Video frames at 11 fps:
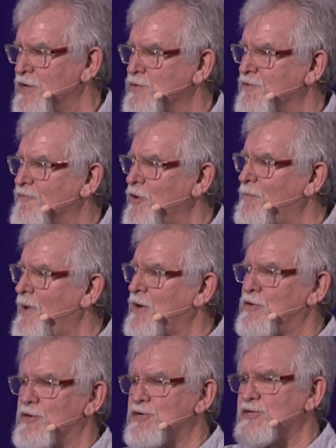He's referring back
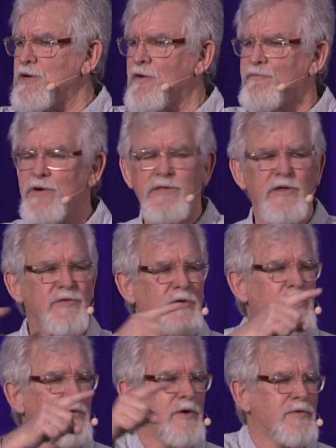to the suffering that they're
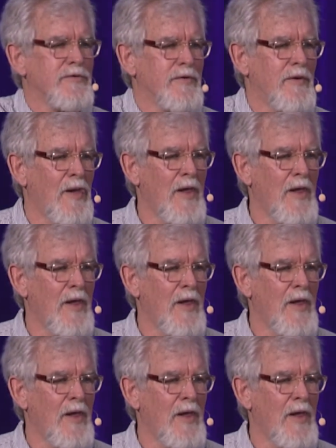going through.